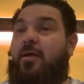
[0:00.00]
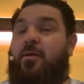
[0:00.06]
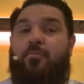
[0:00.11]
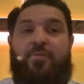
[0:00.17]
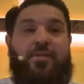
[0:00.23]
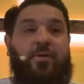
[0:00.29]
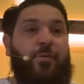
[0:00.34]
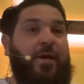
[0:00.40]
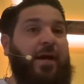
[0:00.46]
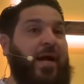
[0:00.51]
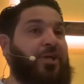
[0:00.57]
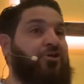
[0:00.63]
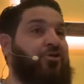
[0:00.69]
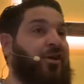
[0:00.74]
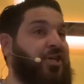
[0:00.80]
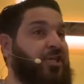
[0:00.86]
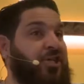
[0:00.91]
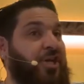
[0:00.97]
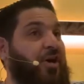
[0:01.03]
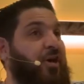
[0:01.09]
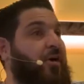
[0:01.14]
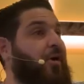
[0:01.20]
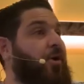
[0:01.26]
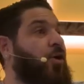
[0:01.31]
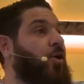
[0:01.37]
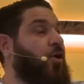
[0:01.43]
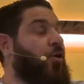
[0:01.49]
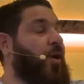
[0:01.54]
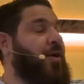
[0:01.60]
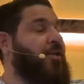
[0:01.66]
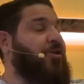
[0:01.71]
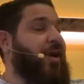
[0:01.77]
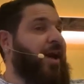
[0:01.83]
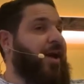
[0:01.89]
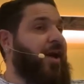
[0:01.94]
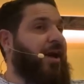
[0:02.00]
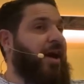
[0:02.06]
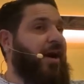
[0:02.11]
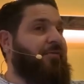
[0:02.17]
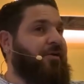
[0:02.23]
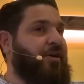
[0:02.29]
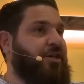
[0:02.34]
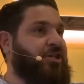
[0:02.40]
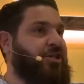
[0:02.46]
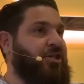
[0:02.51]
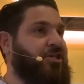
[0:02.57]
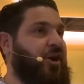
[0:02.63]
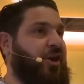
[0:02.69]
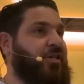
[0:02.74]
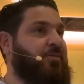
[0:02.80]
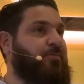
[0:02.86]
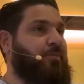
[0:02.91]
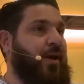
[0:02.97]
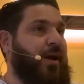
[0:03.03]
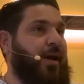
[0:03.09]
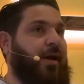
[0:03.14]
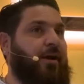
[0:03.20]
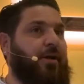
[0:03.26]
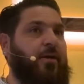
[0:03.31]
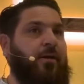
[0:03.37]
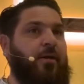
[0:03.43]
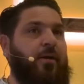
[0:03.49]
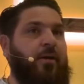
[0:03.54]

But then we got Trish here who has her head uncovered and she starts praying.